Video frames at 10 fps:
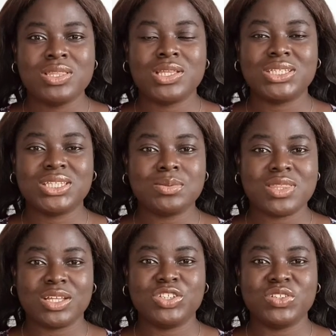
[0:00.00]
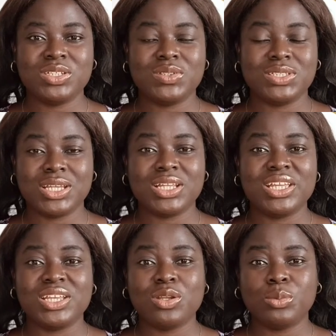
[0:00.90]
the steps that you need to take
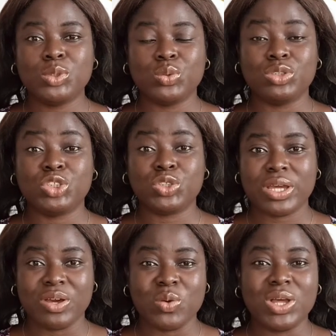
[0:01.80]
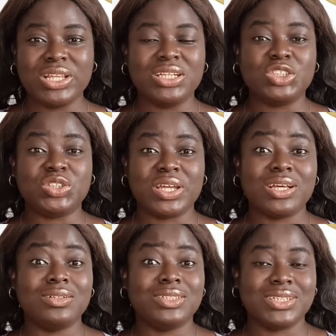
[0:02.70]
leading up to a trial when a
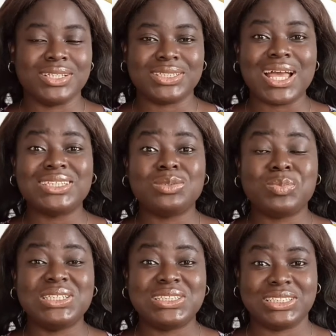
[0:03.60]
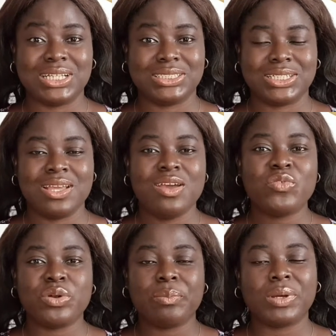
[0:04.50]
trial date has been set
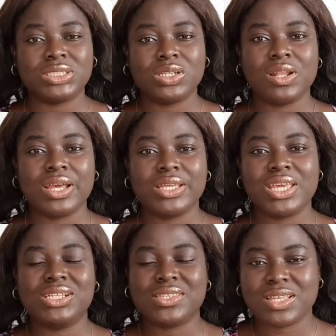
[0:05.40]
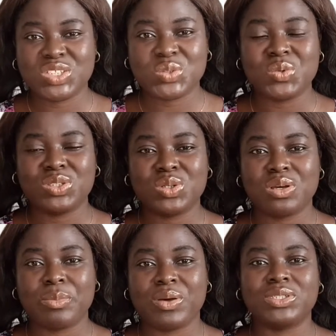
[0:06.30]
for a particular case. That's what we want to talk
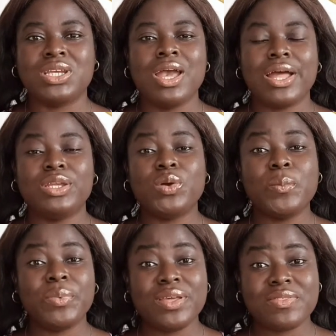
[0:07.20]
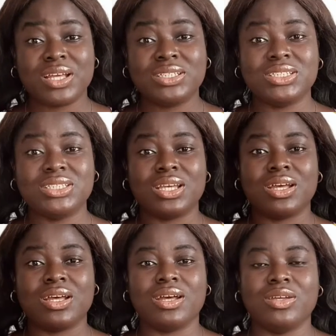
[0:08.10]
about. And it could be that it's
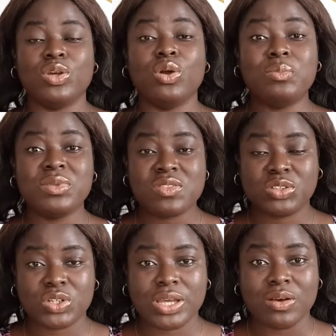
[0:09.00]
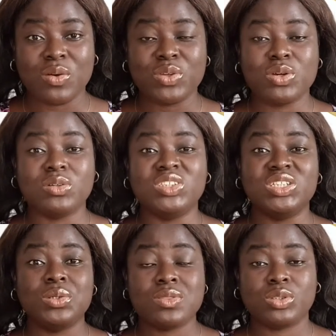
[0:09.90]
you're opening the trial or you're
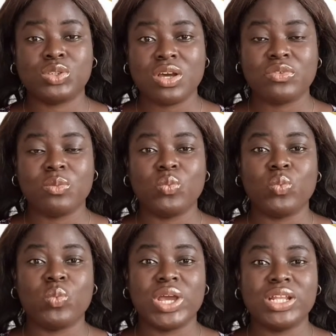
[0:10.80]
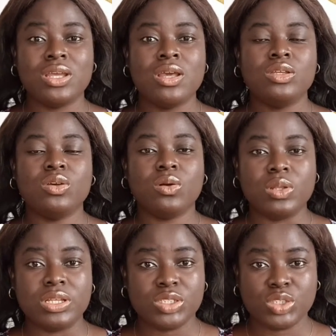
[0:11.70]
continuing the trial from when your
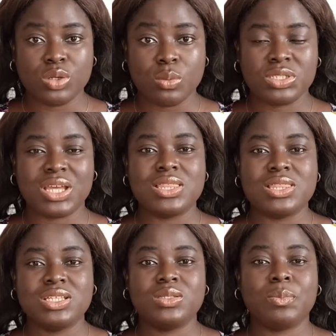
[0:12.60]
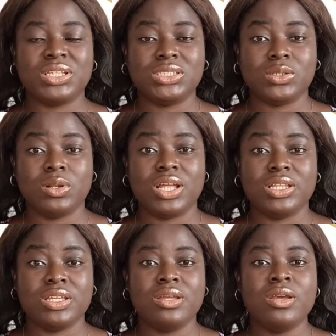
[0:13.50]
colleague stopped. And this is
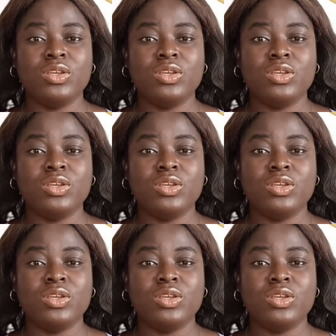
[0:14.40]
particularly,